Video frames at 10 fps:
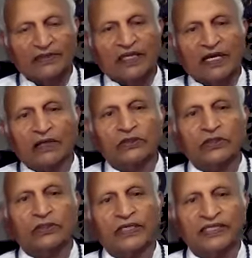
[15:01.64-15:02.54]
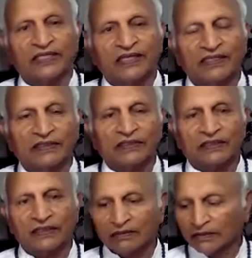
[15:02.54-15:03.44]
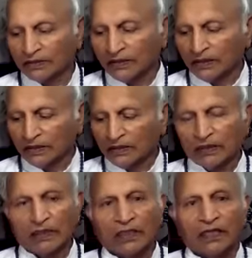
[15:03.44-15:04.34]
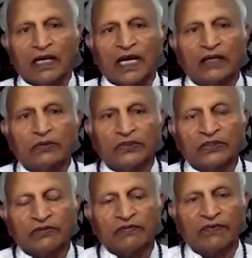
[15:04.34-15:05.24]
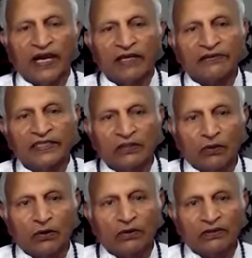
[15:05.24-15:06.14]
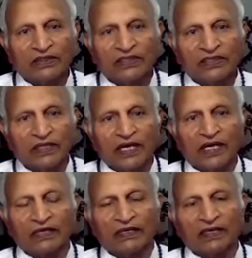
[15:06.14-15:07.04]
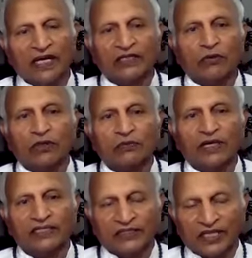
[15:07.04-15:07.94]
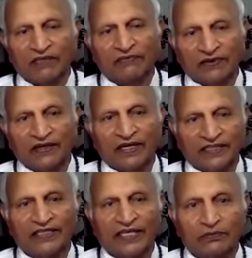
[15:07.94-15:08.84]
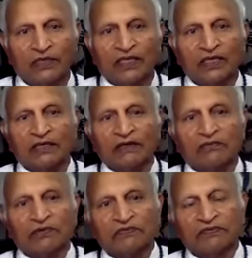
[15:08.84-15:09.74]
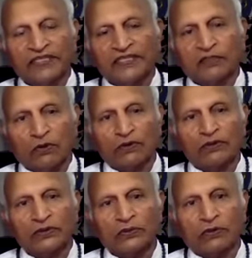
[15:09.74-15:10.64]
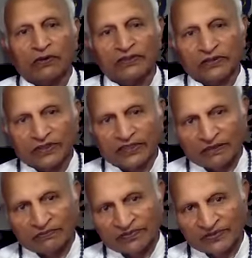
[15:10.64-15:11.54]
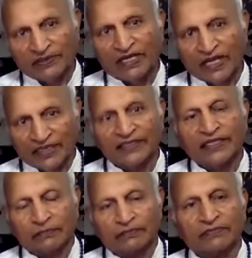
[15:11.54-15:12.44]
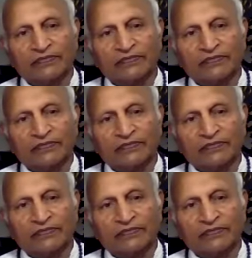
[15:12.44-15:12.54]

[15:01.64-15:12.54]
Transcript: How do you analyze? I was 5 year old. I call myself I am. 50-year-old, you call yourself I am.